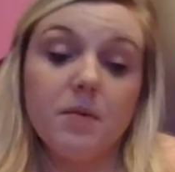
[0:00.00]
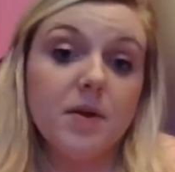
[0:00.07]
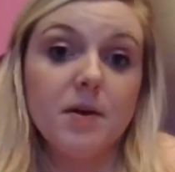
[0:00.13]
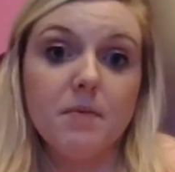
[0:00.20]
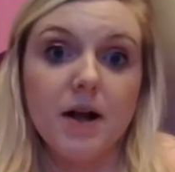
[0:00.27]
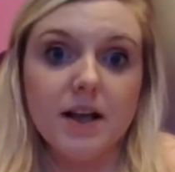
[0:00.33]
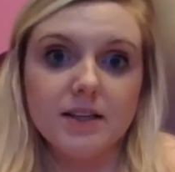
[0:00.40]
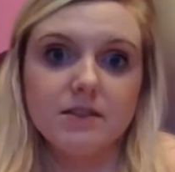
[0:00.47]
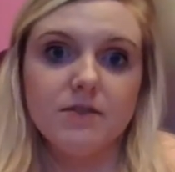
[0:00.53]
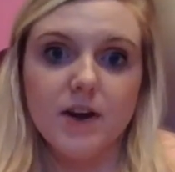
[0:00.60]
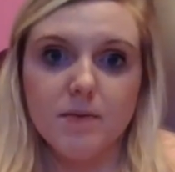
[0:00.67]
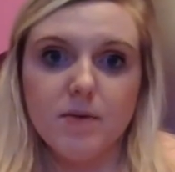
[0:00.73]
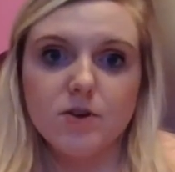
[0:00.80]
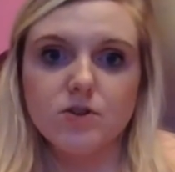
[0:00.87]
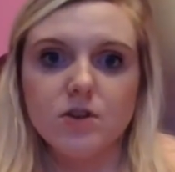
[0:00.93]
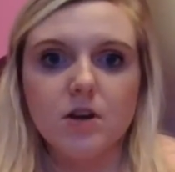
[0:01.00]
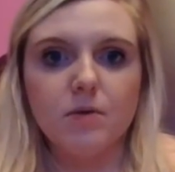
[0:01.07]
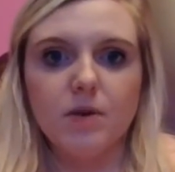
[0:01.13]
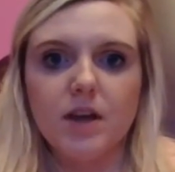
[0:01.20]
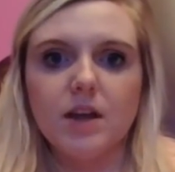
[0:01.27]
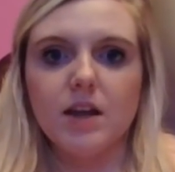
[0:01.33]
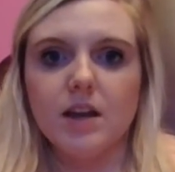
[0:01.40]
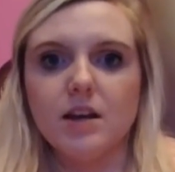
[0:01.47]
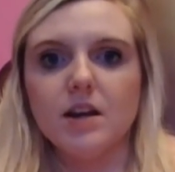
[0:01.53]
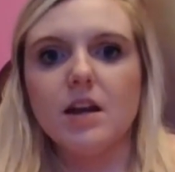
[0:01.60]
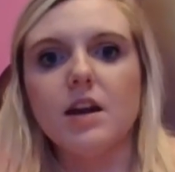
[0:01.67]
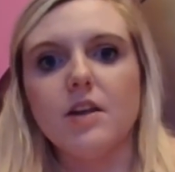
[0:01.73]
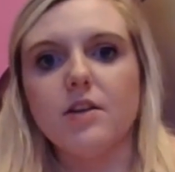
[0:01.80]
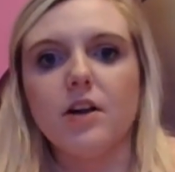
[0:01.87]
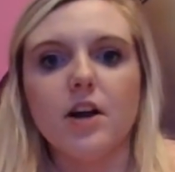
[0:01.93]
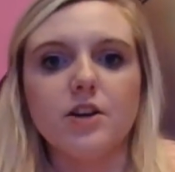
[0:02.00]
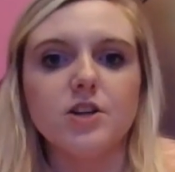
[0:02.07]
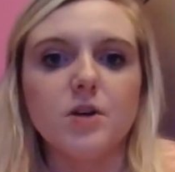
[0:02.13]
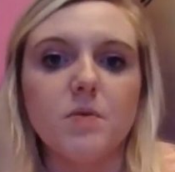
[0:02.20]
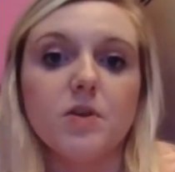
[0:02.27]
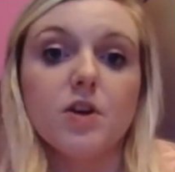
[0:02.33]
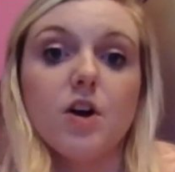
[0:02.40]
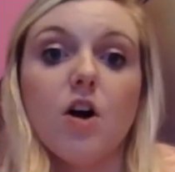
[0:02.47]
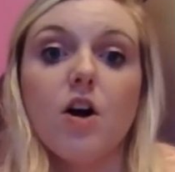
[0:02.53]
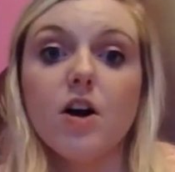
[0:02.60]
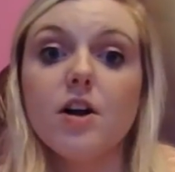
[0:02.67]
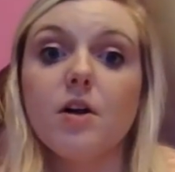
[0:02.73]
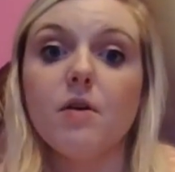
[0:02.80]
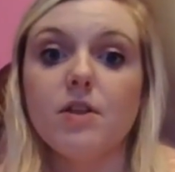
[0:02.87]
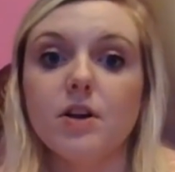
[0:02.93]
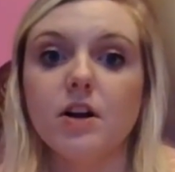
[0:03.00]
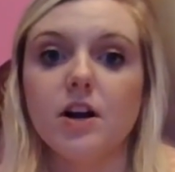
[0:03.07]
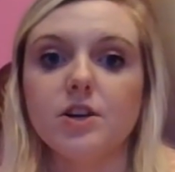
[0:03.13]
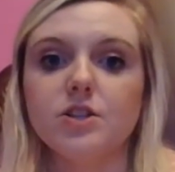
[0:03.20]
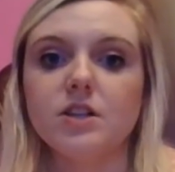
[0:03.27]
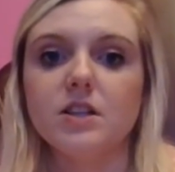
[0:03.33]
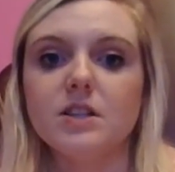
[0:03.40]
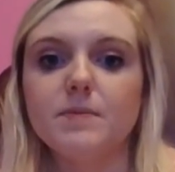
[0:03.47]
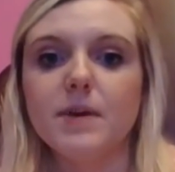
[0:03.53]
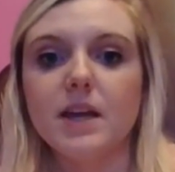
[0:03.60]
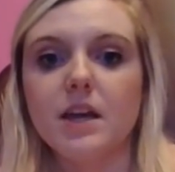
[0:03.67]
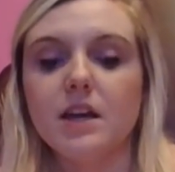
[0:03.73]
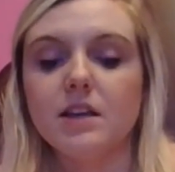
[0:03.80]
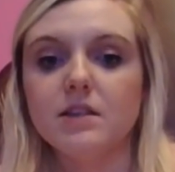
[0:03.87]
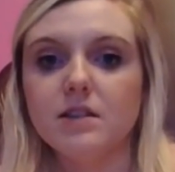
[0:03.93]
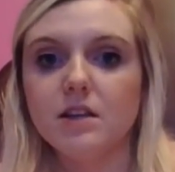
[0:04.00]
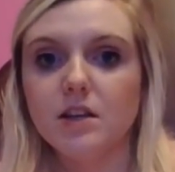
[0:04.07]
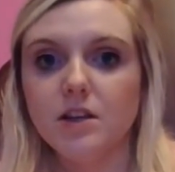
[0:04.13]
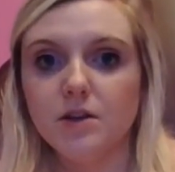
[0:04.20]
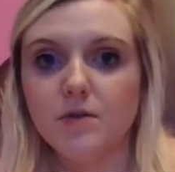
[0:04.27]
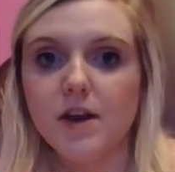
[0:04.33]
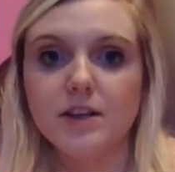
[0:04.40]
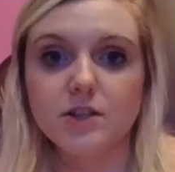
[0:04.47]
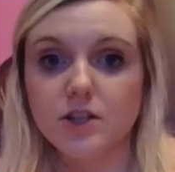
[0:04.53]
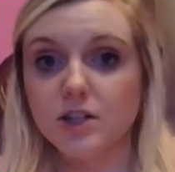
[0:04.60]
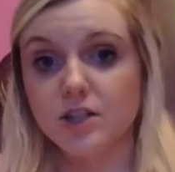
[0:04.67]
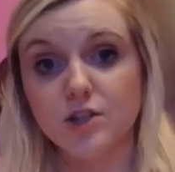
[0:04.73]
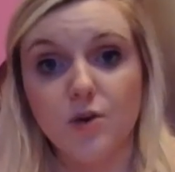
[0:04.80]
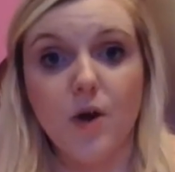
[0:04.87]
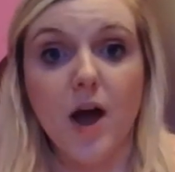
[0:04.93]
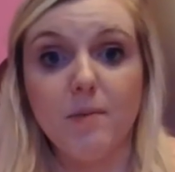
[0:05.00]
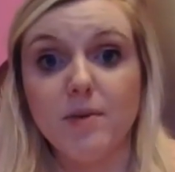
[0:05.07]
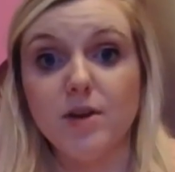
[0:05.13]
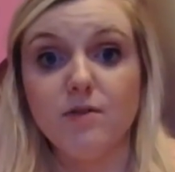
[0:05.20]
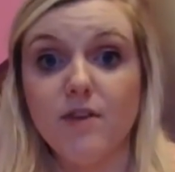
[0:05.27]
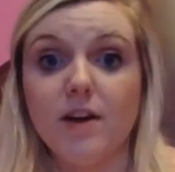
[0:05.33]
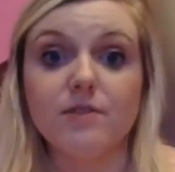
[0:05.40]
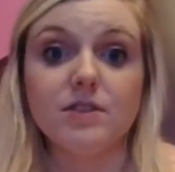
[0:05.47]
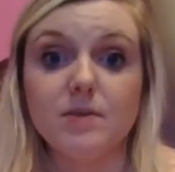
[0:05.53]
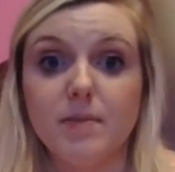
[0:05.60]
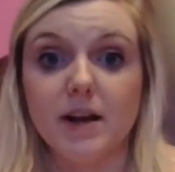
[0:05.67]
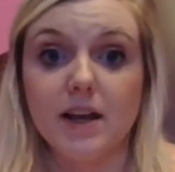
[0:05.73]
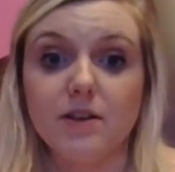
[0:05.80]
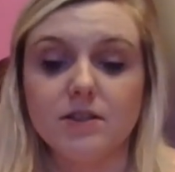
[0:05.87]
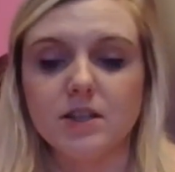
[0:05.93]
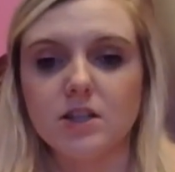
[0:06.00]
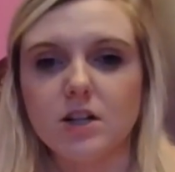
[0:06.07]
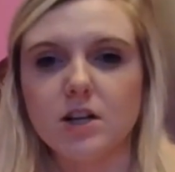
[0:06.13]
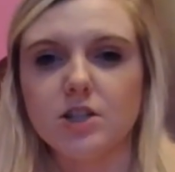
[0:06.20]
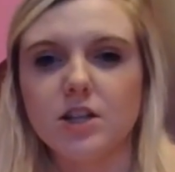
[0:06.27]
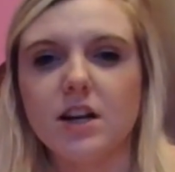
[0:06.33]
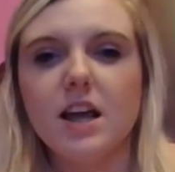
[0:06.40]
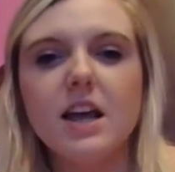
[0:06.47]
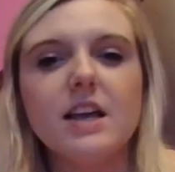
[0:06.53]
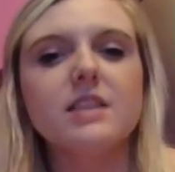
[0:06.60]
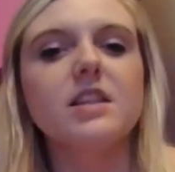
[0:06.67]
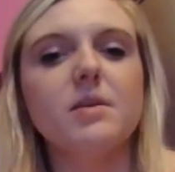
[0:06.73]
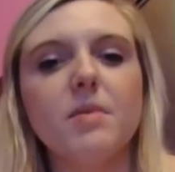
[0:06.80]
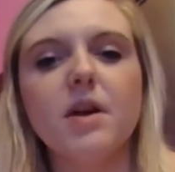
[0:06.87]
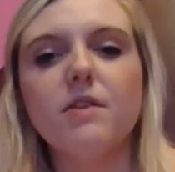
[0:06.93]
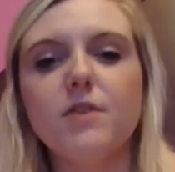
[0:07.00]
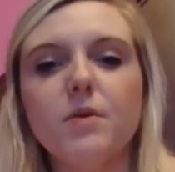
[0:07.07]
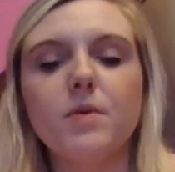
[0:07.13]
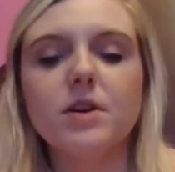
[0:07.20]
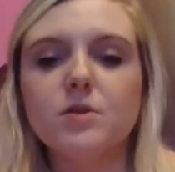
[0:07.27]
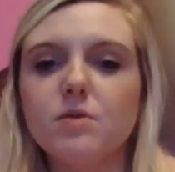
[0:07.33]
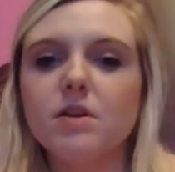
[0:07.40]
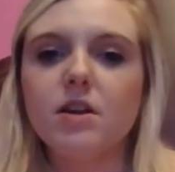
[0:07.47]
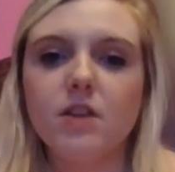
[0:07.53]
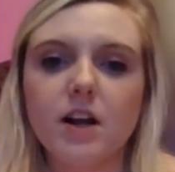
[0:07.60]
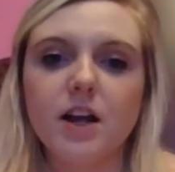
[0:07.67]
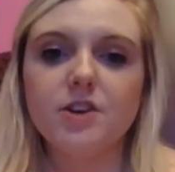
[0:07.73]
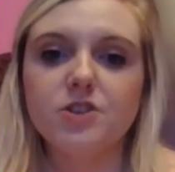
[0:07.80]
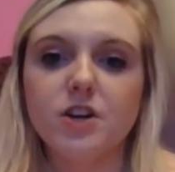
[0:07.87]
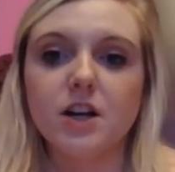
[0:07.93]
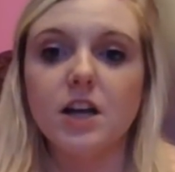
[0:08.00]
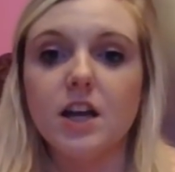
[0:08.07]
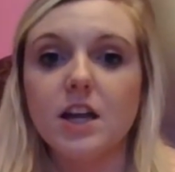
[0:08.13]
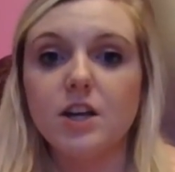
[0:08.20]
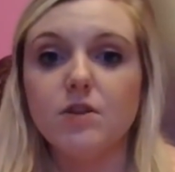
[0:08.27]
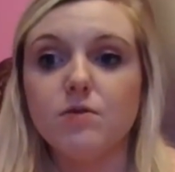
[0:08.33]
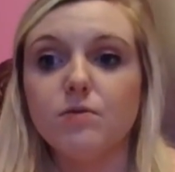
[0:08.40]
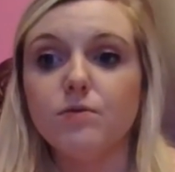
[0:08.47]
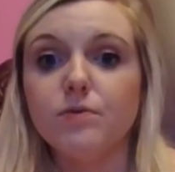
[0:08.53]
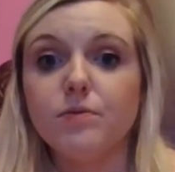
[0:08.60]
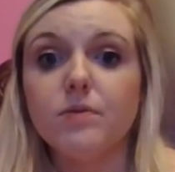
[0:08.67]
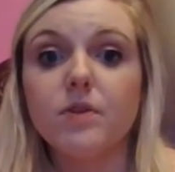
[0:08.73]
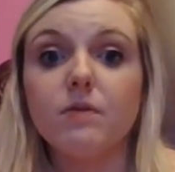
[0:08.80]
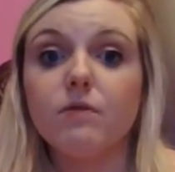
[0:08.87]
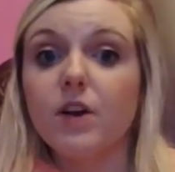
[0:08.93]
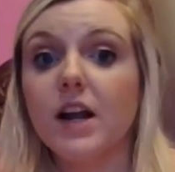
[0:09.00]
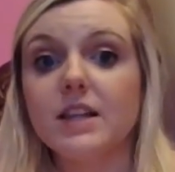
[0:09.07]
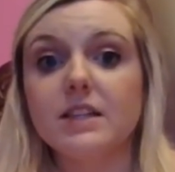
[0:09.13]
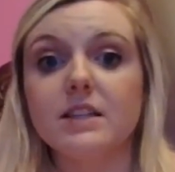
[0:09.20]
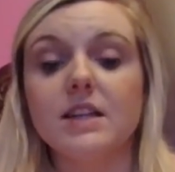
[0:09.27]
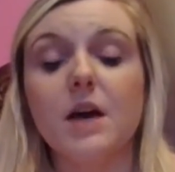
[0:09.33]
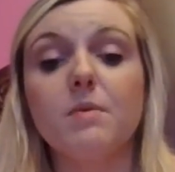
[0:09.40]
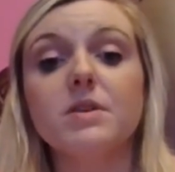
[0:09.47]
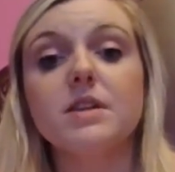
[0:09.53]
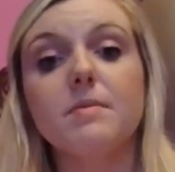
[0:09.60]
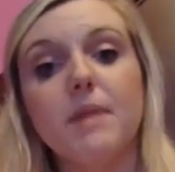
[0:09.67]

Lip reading: are minimized very much so in another country where there are no other Christians, because you guys are just so happy you found somebody else as a Christian. Same way if you went to another country and you, for instance, I